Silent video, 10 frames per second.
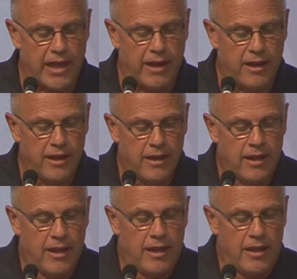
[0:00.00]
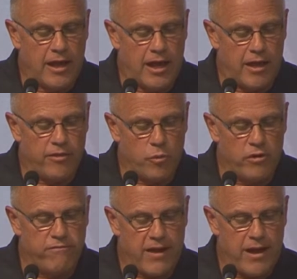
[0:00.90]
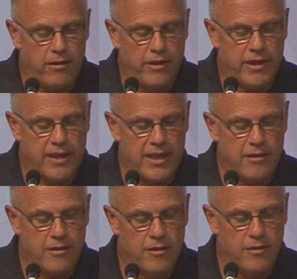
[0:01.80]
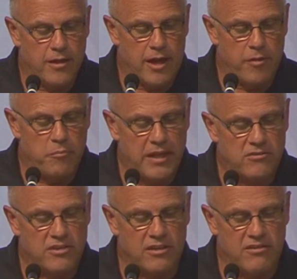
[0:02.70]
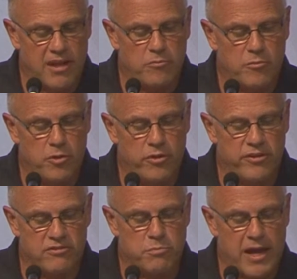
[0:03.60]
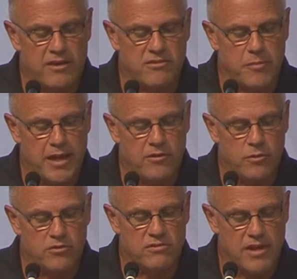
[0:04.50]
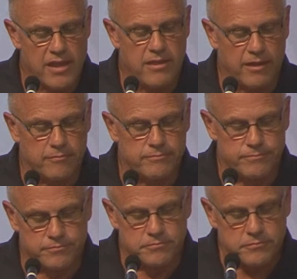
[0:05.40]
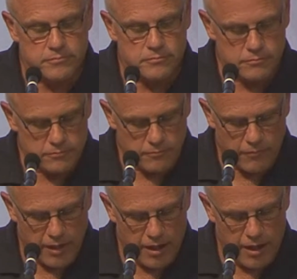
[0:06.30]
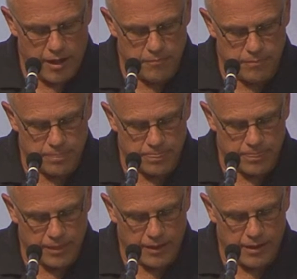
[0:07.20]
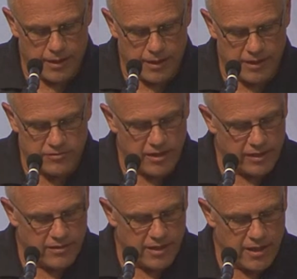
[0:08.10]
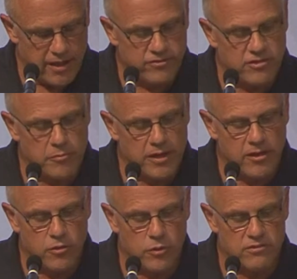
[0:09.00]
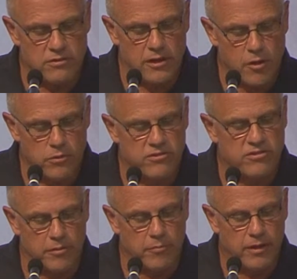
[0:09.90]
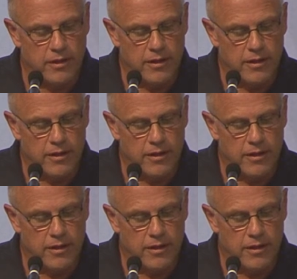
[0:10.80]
of that. The word vile, again, means contemptible, despised, a man who is nothing. It's the idea of somebody who is loathsome.